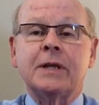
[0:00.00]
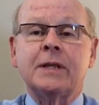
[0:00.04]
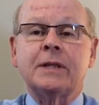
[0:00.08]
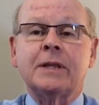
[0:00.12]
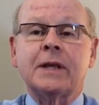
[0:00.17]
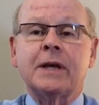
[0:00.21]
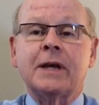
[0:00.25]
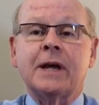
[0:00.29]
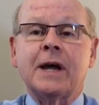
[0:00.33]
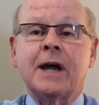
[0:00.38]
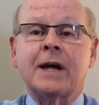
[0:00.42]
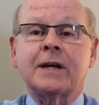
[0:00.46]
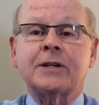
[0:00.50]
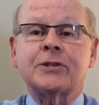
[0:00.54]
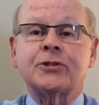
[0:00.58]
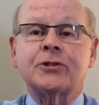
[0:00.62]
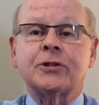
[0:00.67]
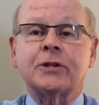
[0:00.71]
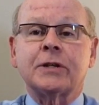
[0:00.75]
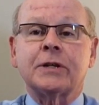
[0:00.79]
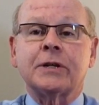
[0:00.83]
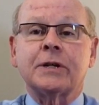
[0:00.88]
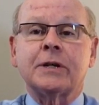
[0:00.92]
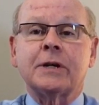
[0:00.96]
They
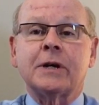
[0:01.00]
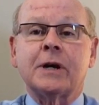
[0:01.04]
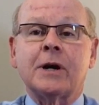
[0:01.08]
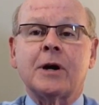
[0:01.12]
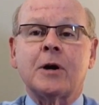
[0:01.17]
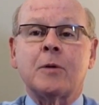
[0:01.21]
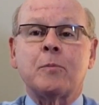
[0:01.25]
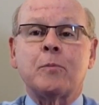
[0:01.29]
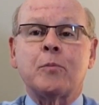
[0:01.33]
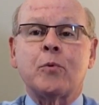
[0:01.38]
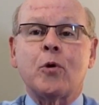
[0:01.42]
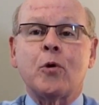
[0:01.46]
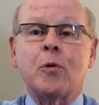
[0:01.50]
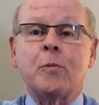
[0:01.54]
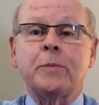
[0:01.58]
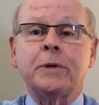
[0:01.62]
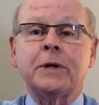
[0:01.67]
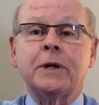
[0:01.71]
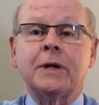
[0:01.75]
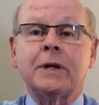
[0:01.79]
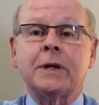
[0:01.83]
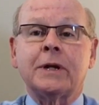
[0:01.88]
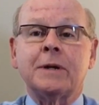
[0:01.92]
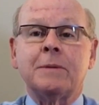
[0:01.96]
actually are
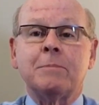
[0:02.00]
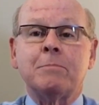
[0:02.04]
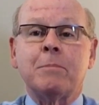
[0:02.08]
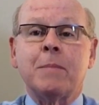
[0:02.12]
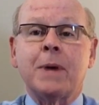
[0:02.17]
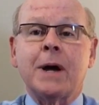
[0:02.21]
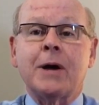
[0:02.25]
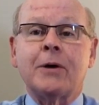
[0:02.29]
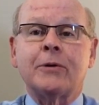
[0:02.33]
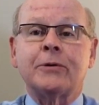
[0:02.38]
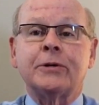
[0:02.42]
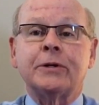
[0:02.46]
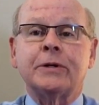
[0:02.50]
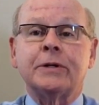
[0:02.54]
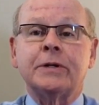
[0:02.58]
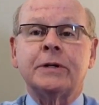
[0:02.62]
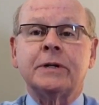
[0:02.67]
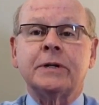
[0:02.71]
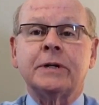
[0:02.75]
permanently mounted